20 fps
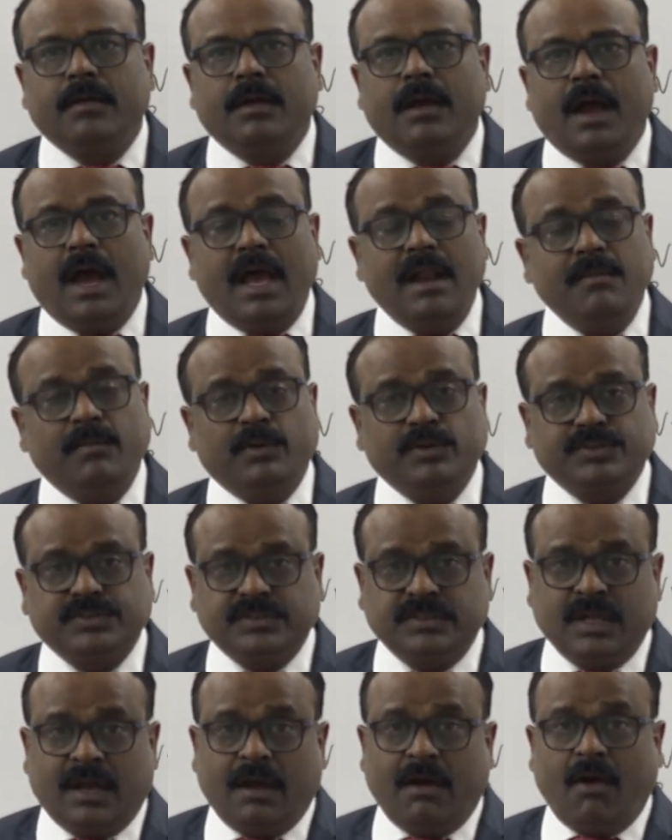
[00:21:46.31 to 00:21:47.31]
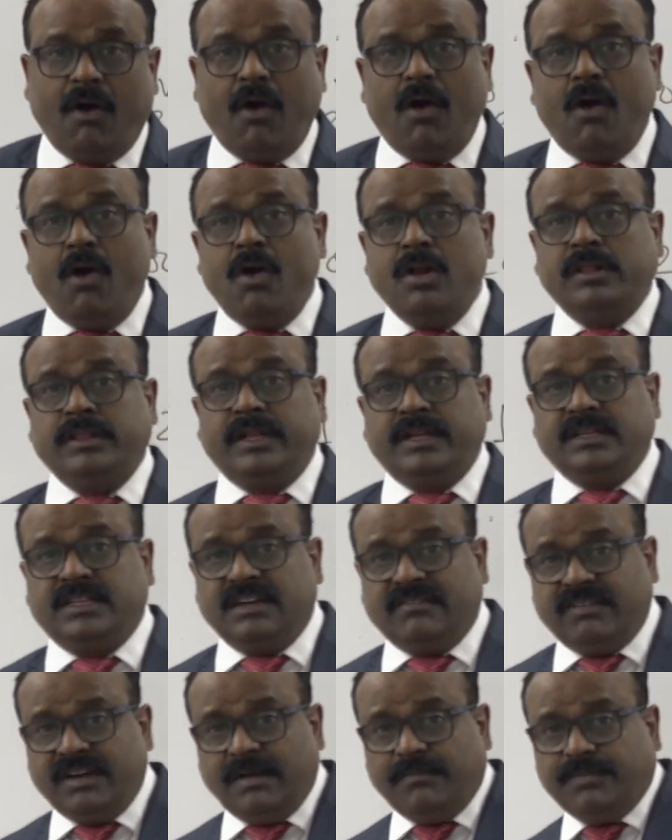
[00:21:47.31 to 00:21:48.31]
almost all the
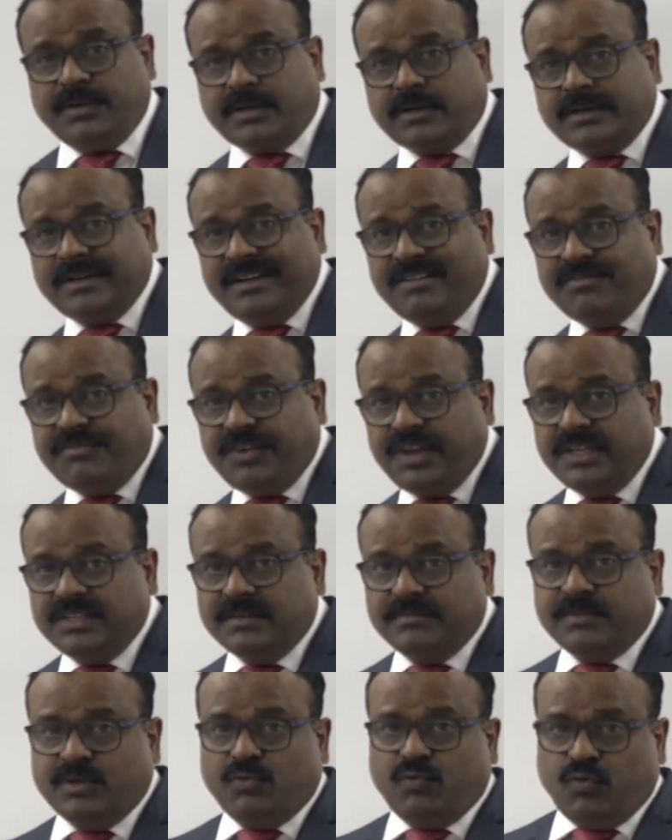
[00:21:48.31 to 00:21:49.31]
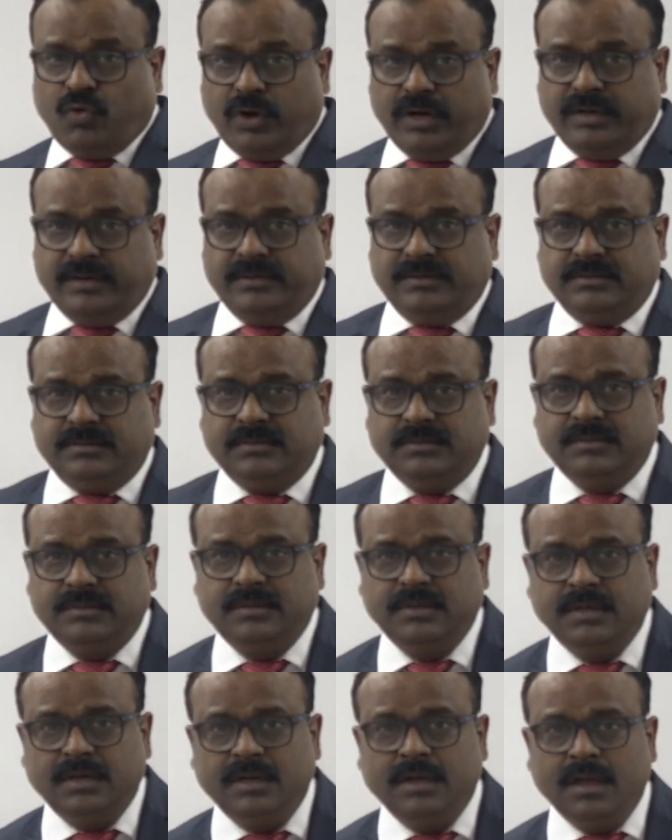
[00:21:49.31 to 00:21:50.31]
developed countries of the world
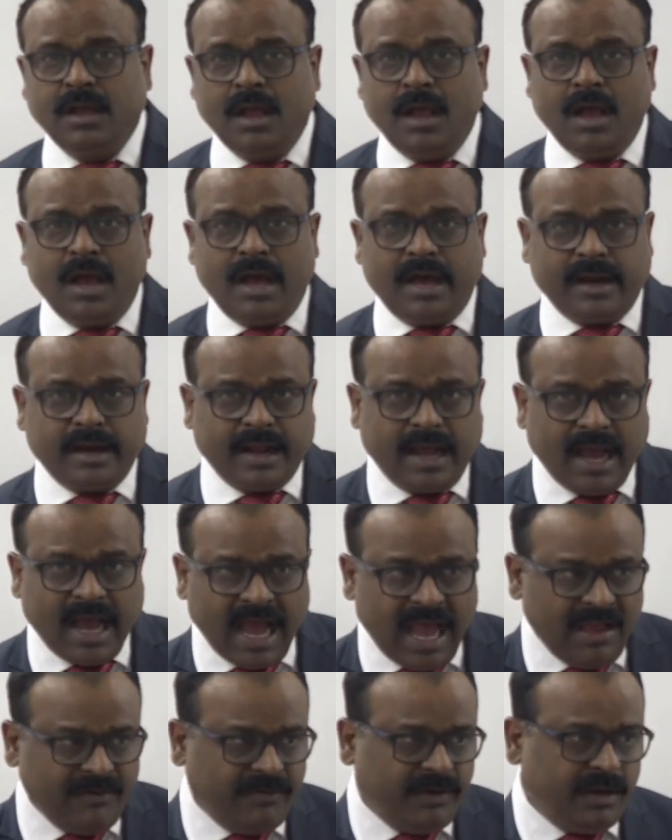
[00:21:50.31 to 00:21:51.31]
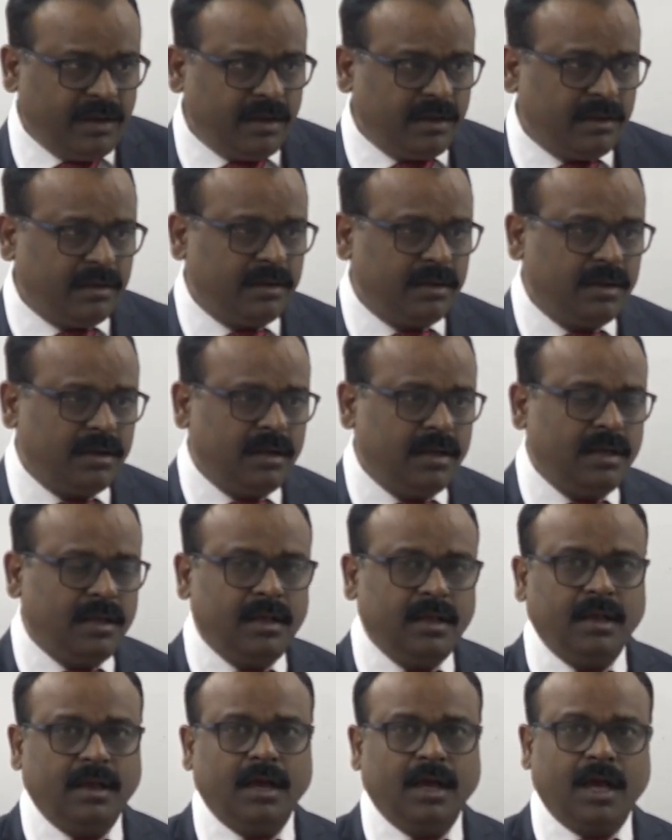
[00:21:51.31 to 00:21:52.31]
are having
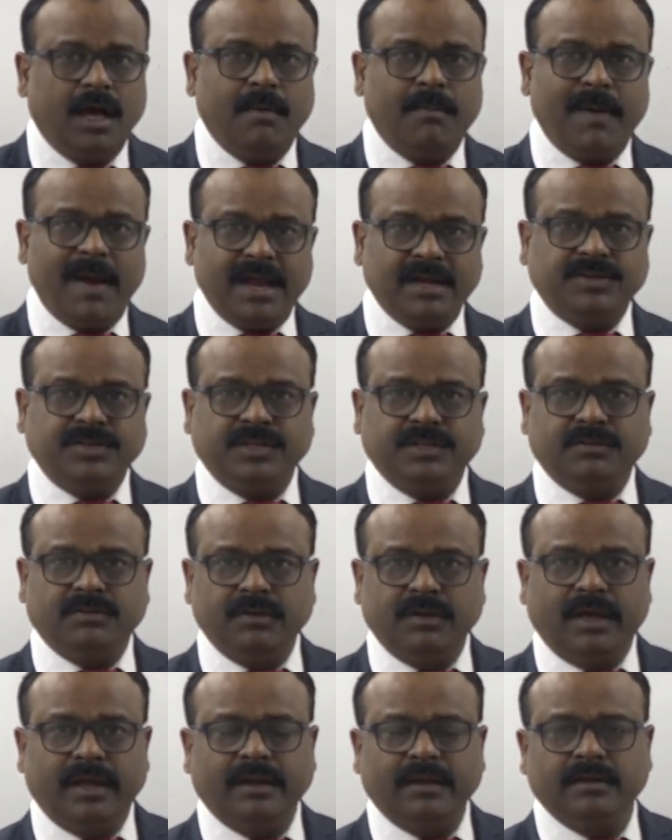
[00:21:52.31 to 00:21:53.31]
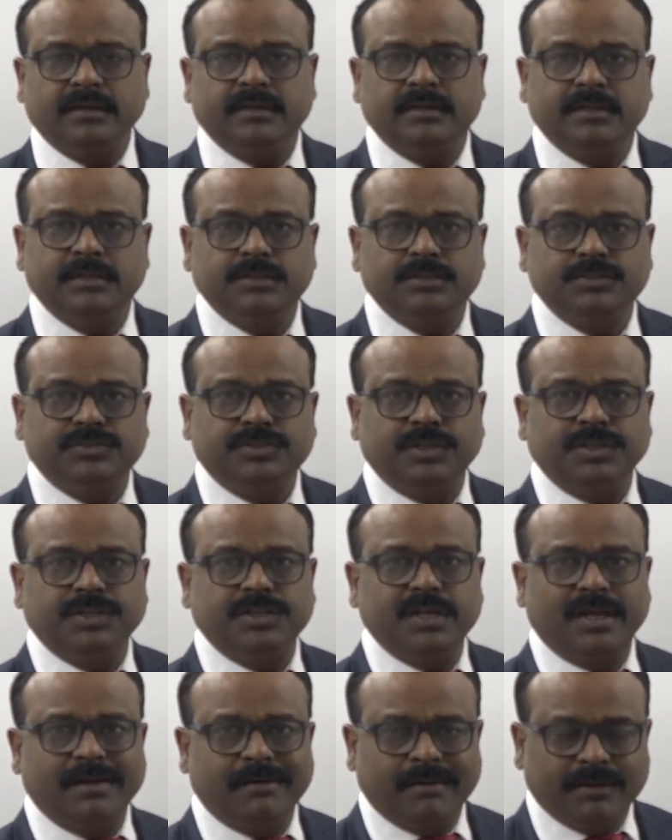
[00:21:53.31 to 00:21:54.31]
a particular
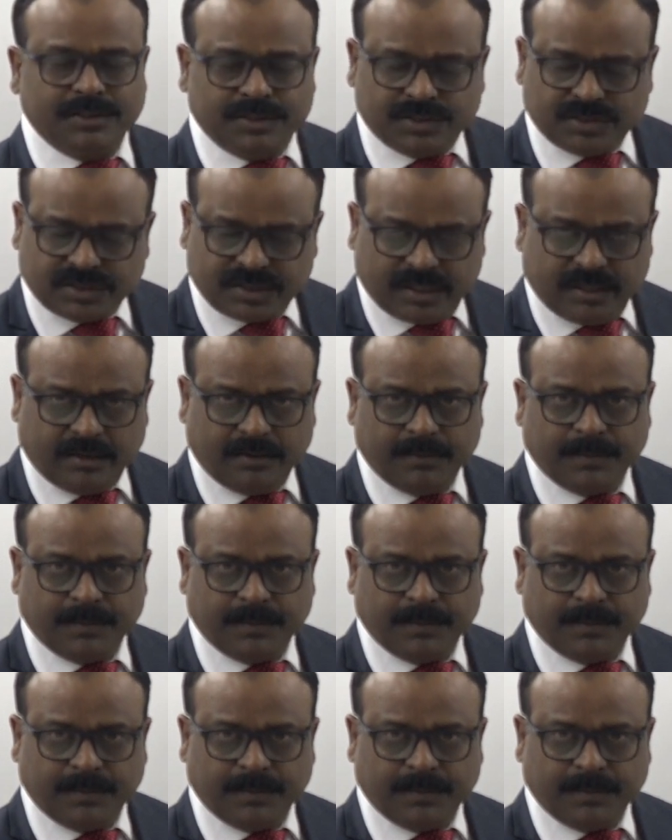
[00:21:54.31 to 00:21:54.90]
citizen register,